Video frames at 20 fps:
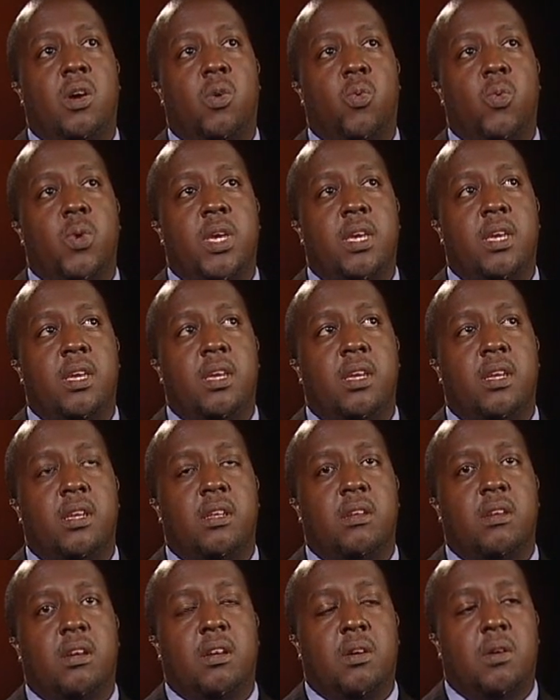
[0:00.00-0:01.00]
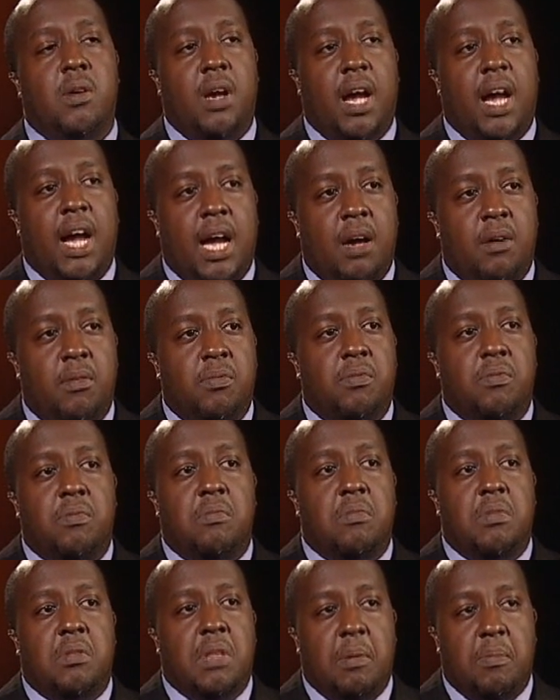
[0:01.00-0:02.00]
we have
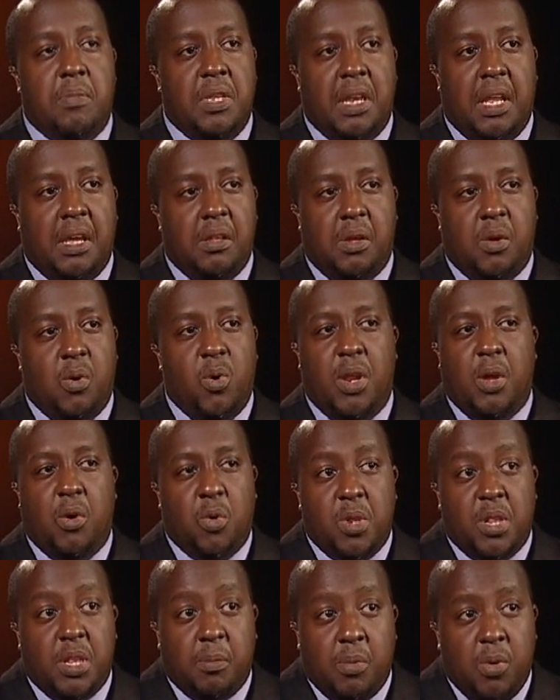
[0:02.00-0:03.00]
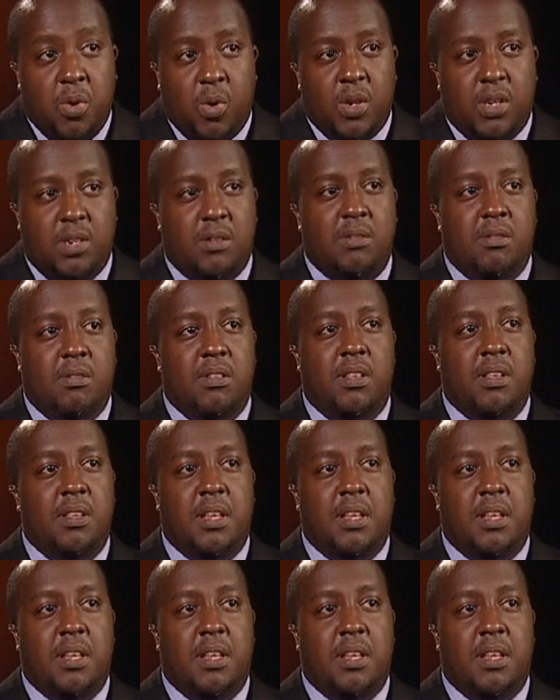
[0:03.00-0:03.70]
something like they call a concept note or